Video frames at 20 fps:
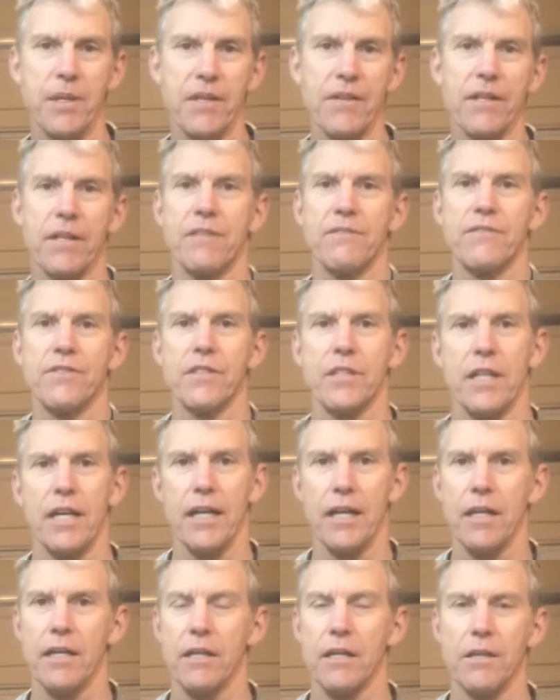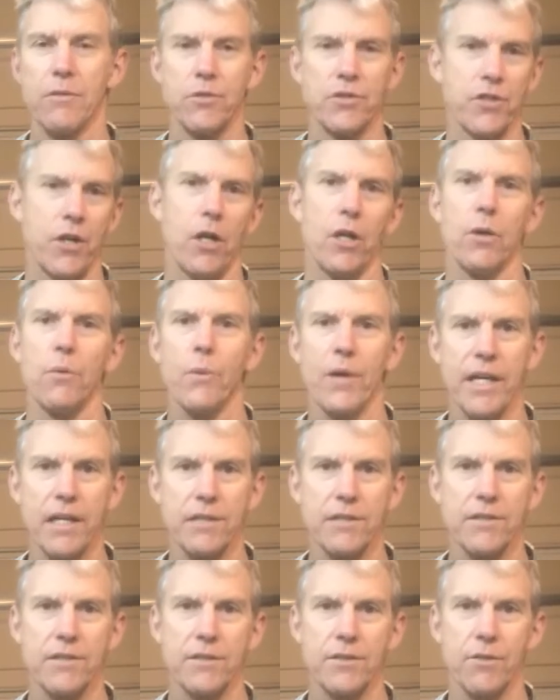and then I'd feel like it was all a
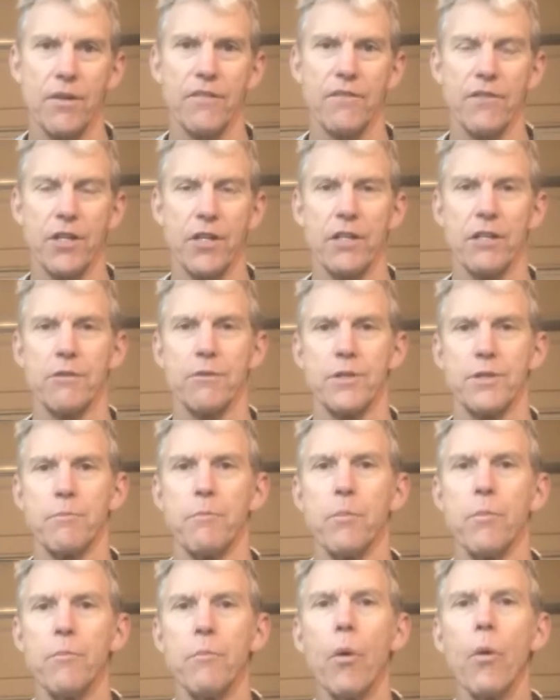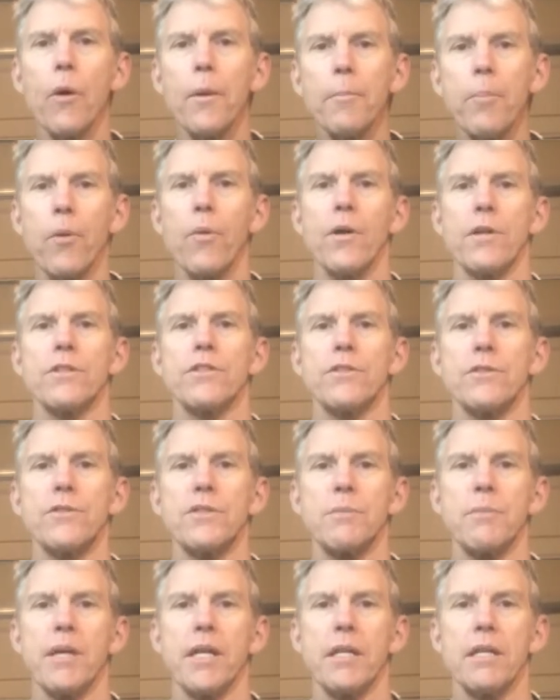waste. So I figured it was more important to
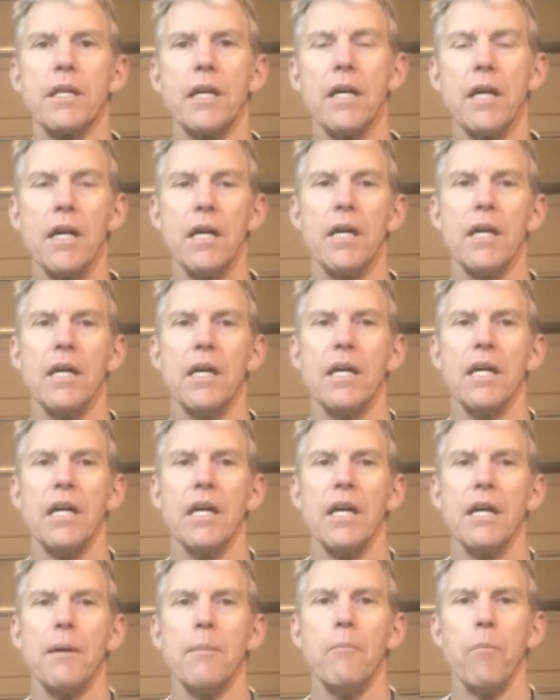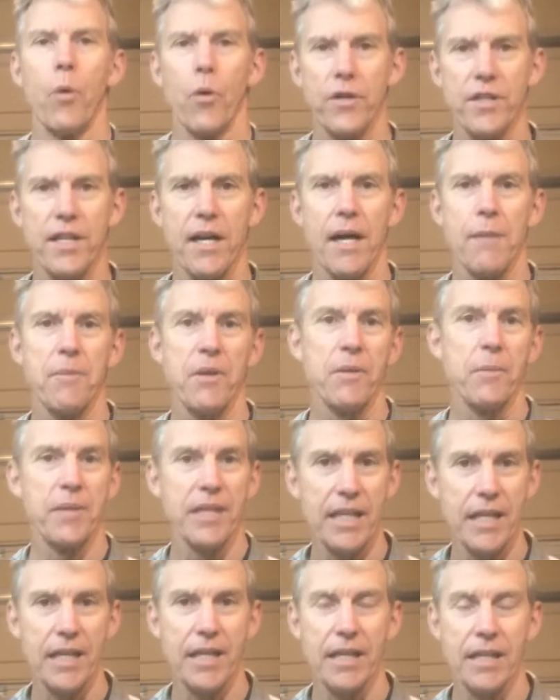spend more time at the
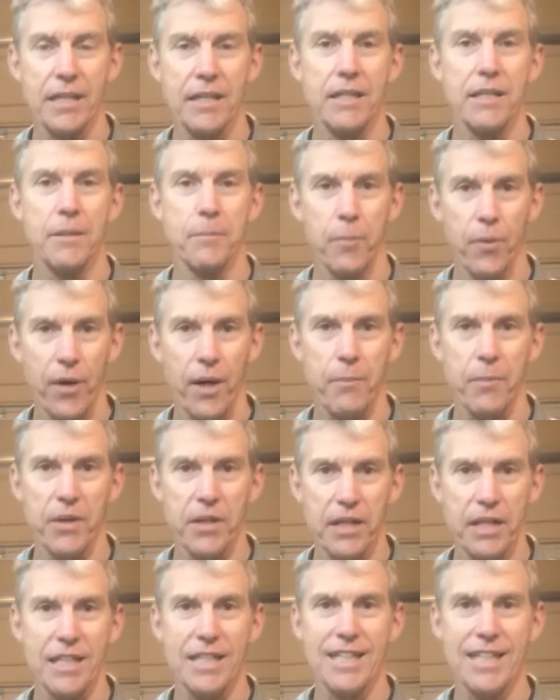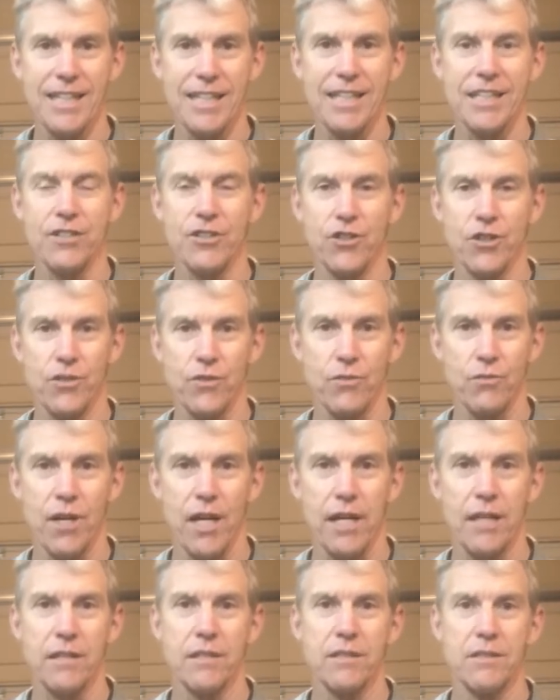beginning in prepping and getting it just
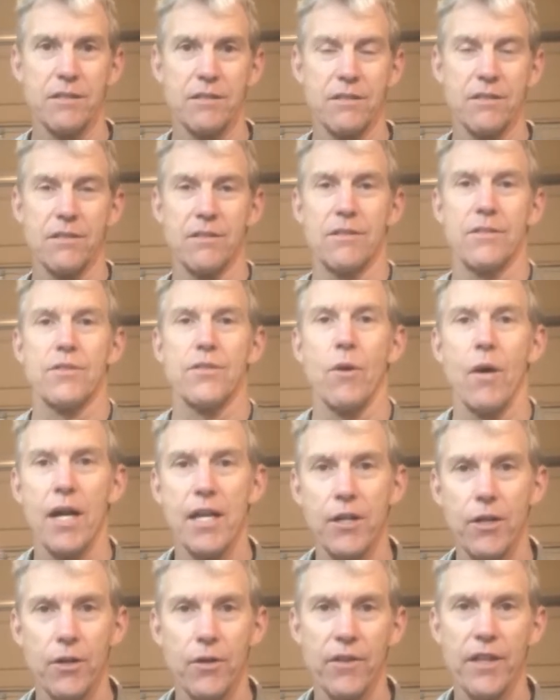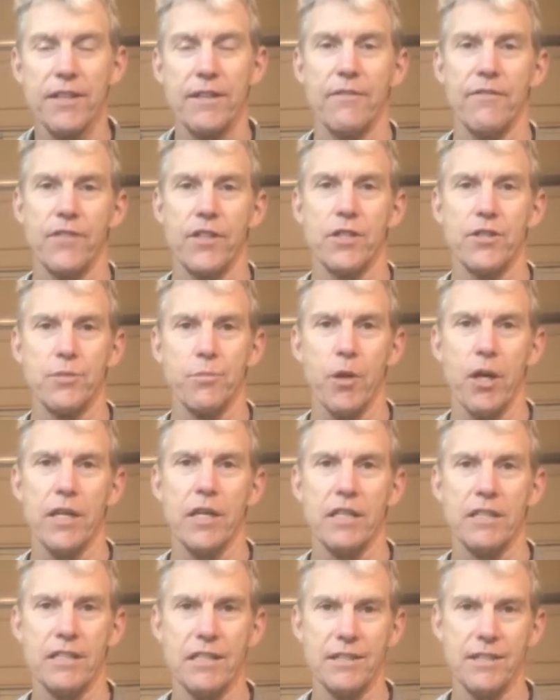right, so I know that the finished
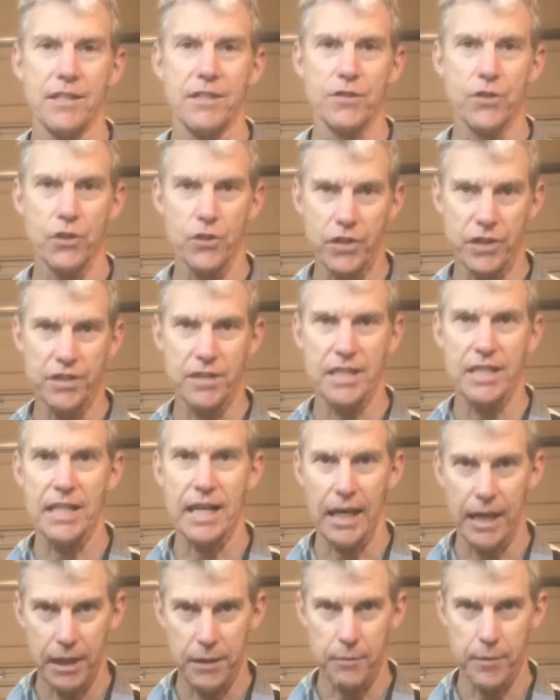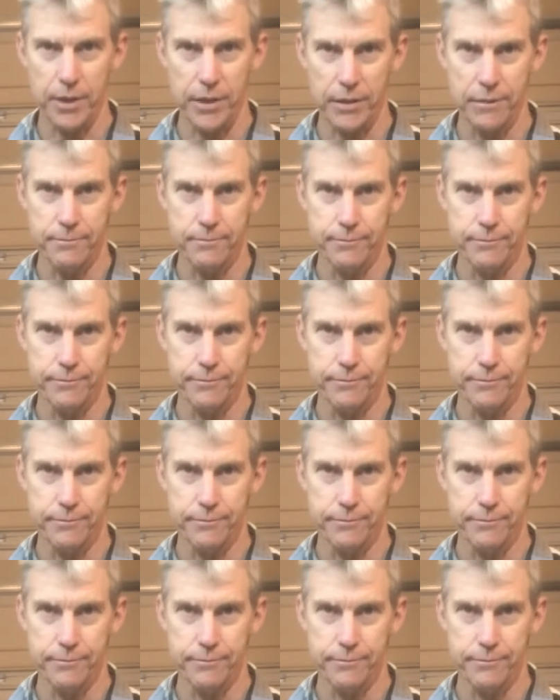product is as good as it can be.